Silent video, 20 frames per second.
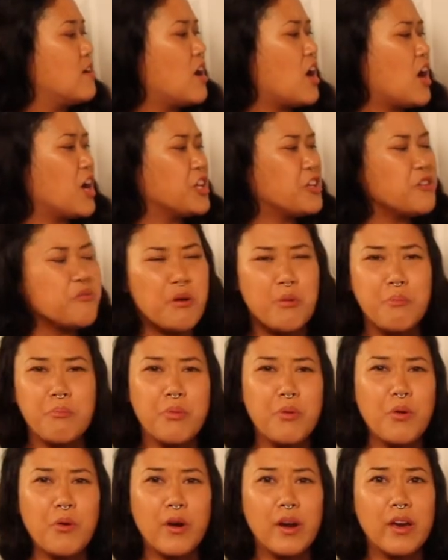Are you a
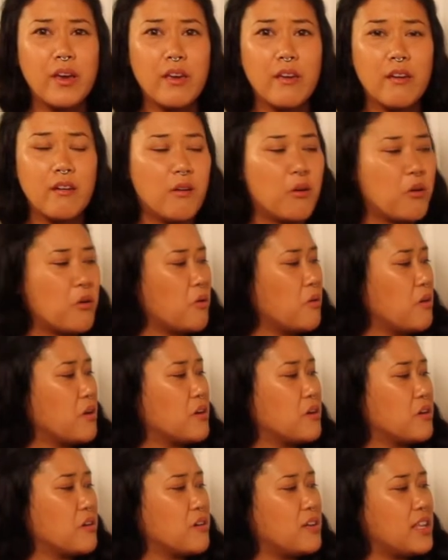boy or a
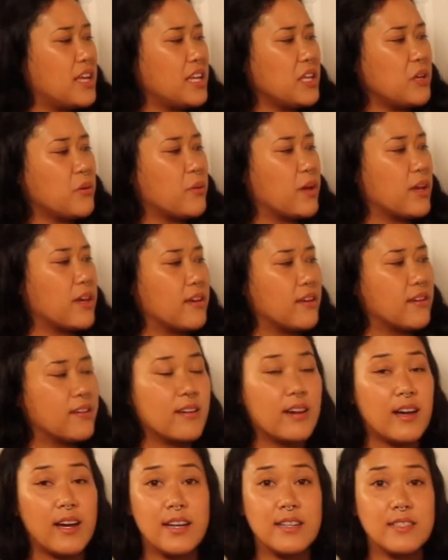girl anyway?
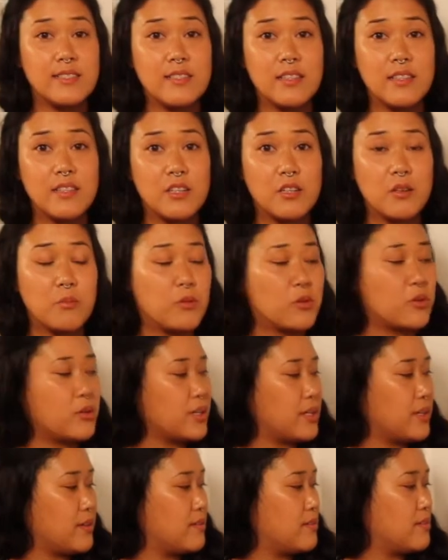Asked the little
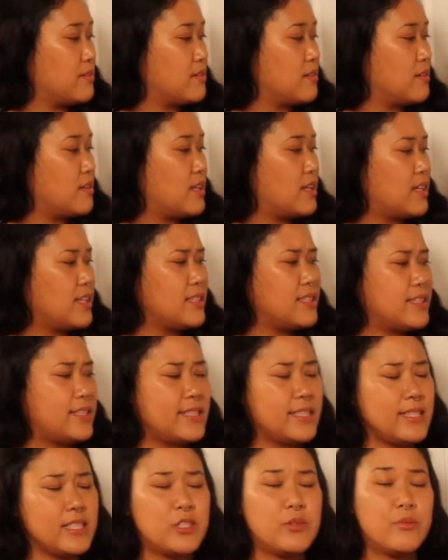boy.
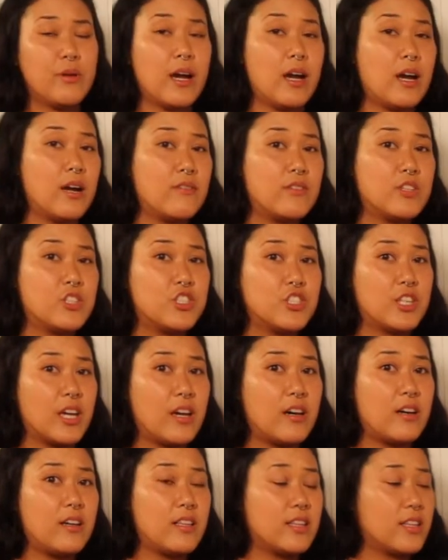Didn't you have a
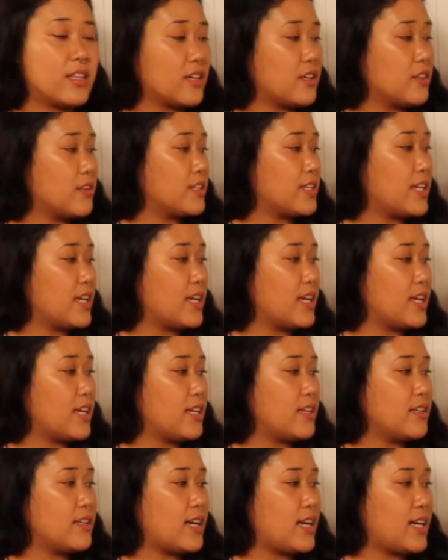shell the other
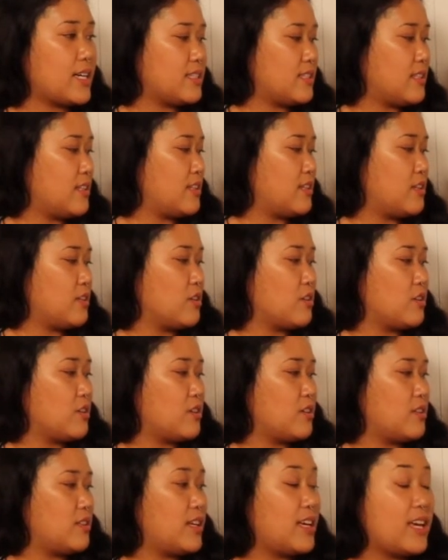day? Asked the little
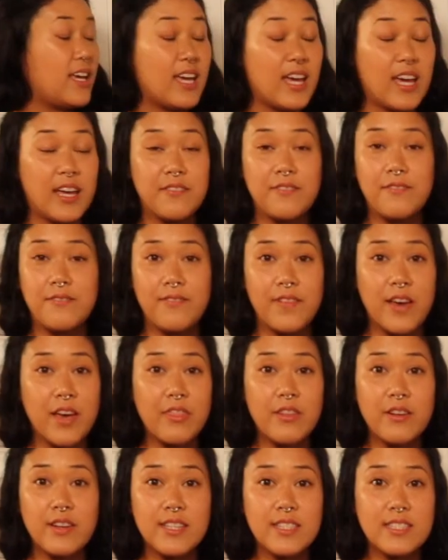girl. And
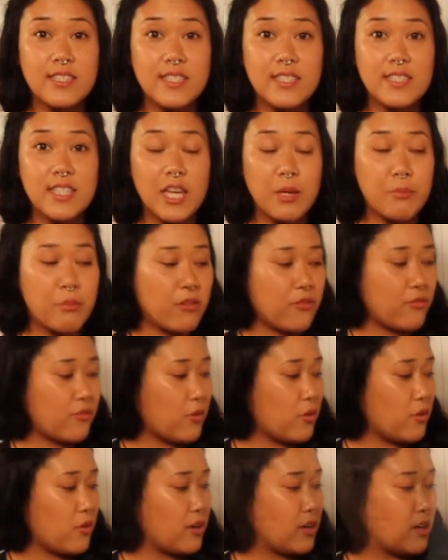feathers the day
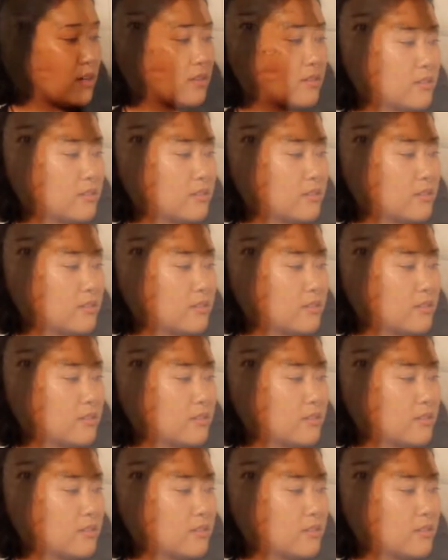before?